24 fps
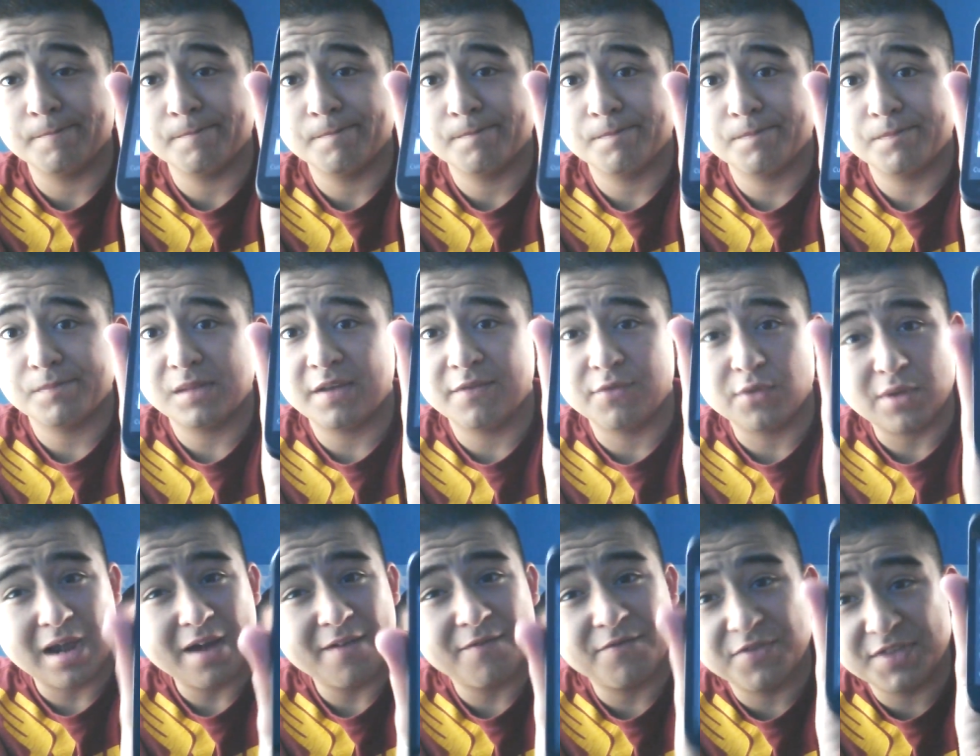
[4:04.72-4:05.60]
if you
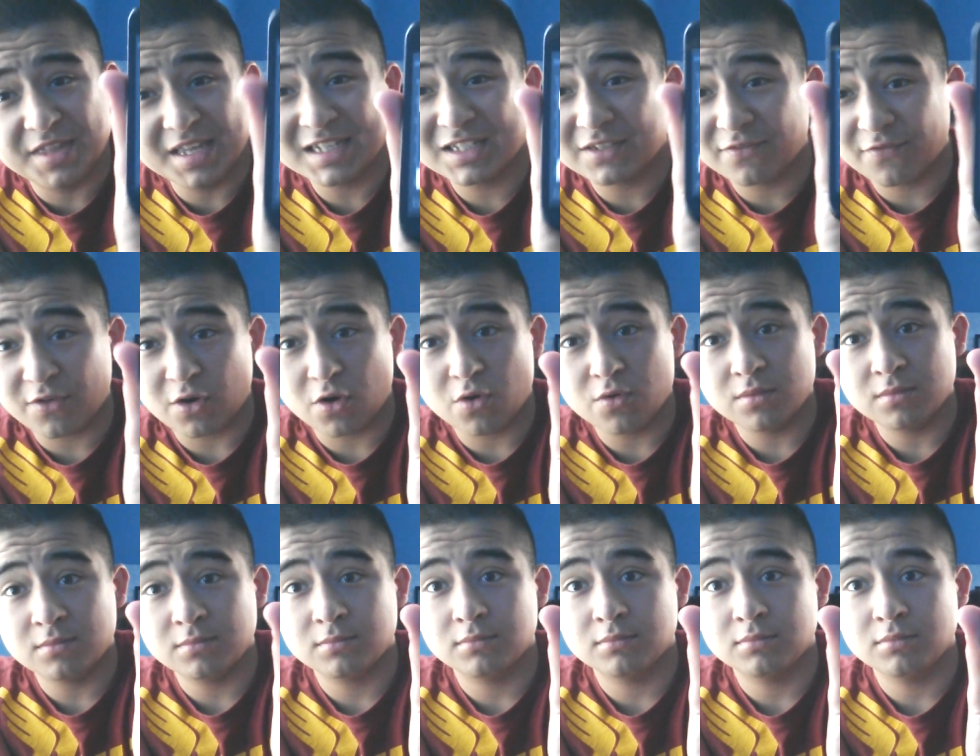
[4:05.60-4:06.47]
have this phone,
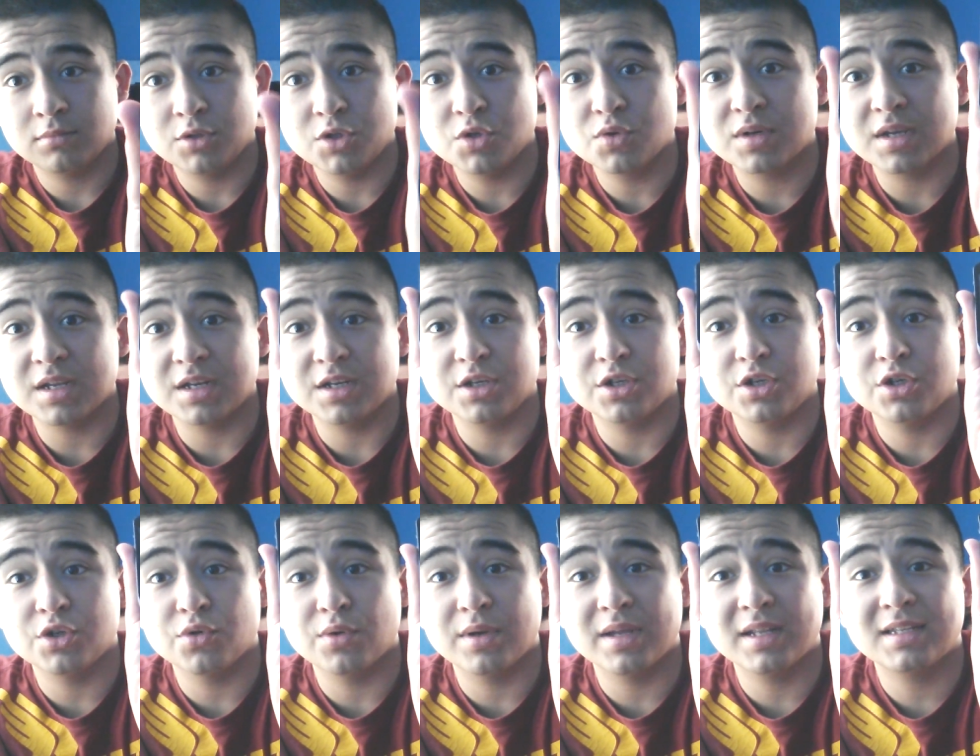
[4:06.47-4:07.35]
you can do
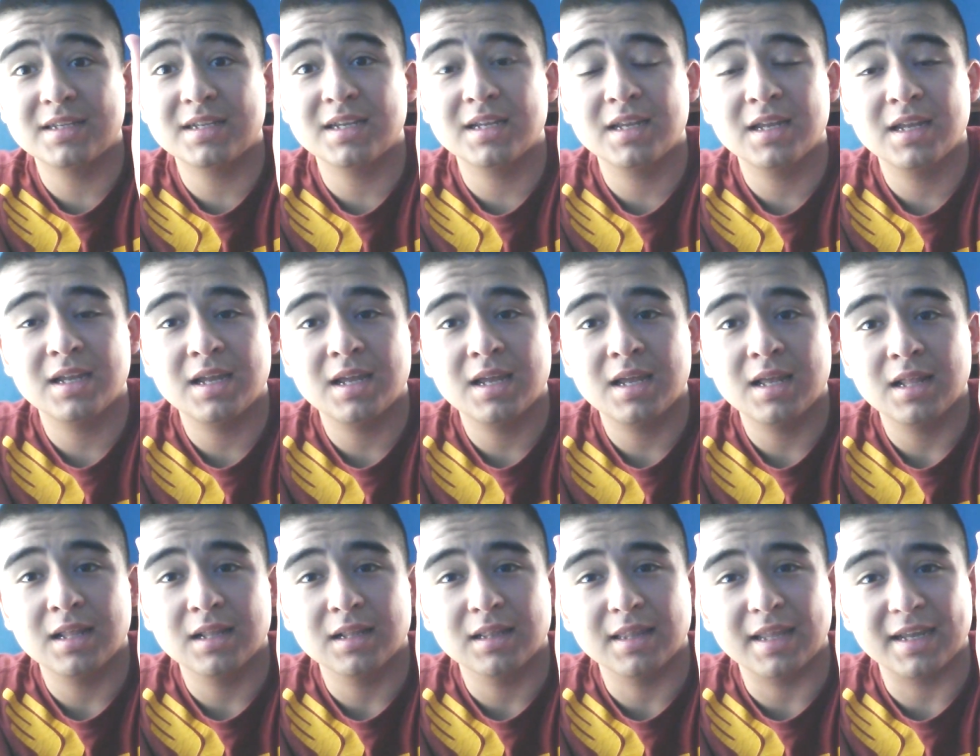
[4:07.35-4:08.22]
it
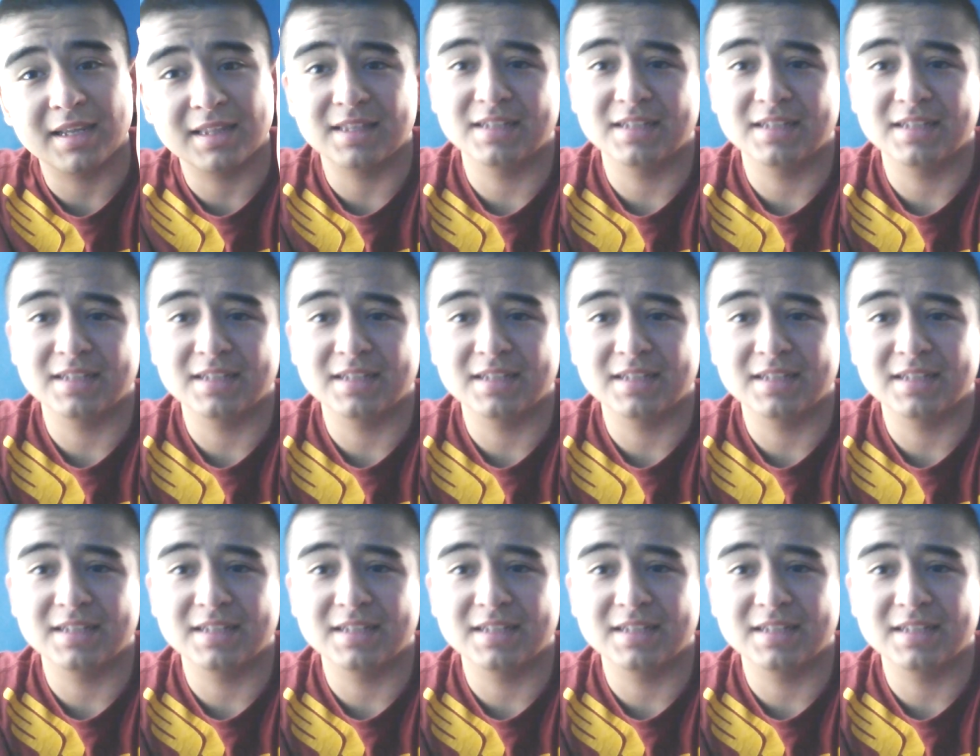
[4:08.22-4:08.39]
like this.